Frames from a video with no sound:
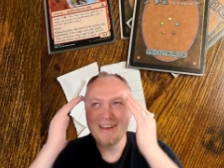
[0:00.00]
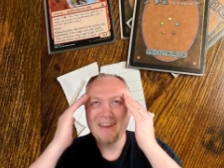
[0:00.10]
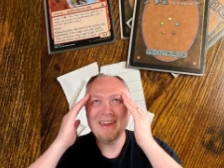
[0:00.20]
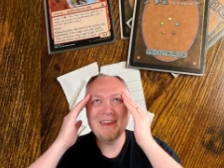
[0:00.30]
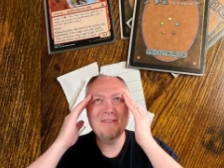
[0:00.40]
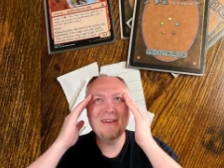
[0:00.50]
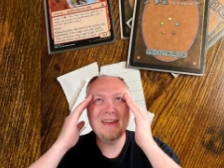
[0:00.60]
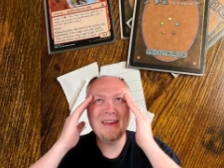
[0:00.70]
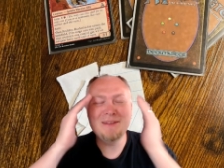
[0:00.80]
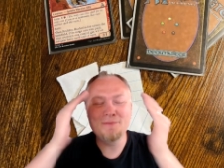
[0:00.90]
even
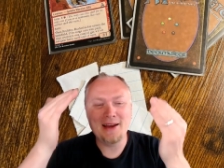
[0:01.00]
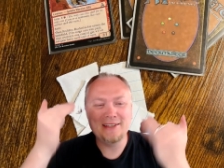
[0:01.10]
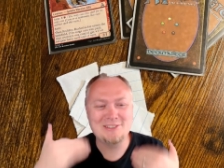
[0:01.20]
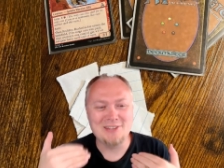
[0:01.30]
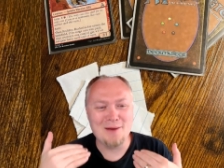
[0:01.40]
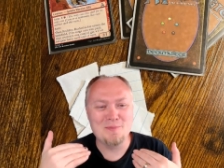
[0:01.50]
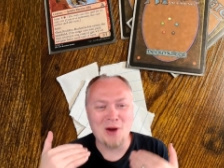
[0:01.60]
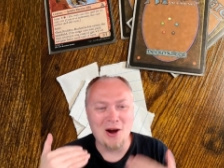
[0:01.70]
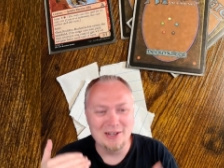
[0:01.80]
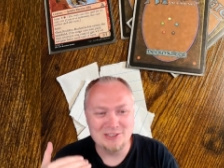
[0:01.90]
in my
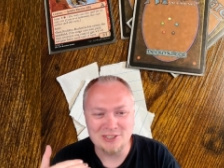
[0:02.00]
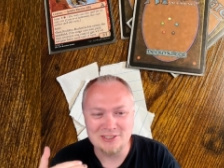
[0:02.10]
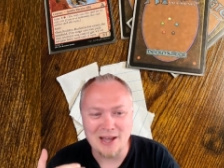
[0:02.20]
subconscious,